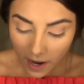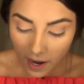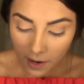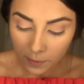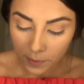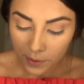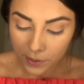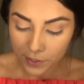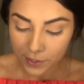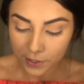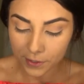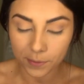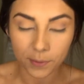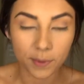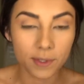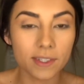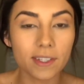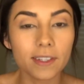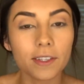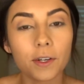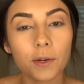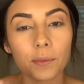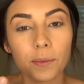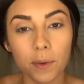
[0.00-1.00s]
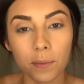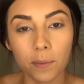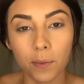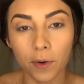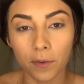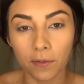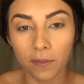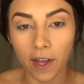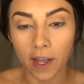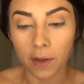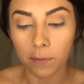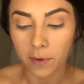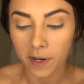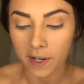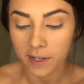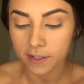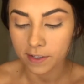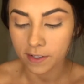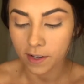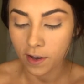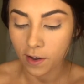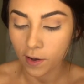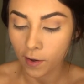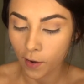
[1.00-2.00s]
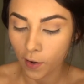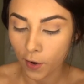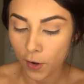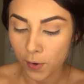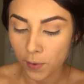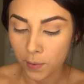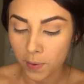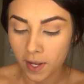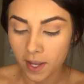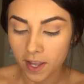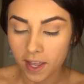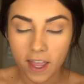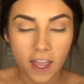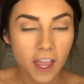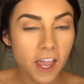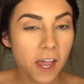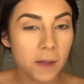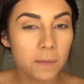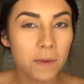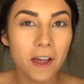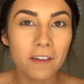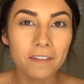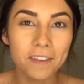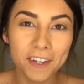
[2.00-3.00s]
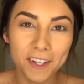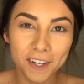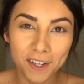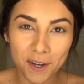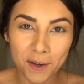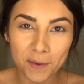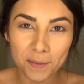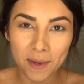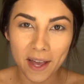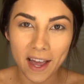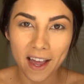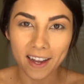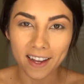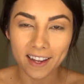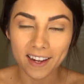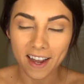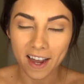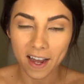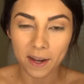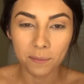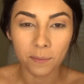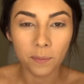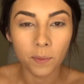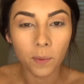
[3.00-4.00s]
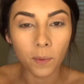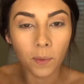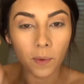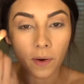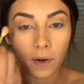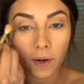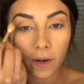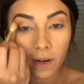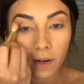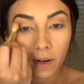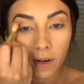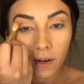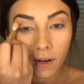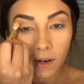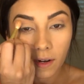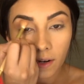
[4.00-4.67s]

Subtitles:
I wish it was a little bit more vibrant, so I'm having to go back and add more,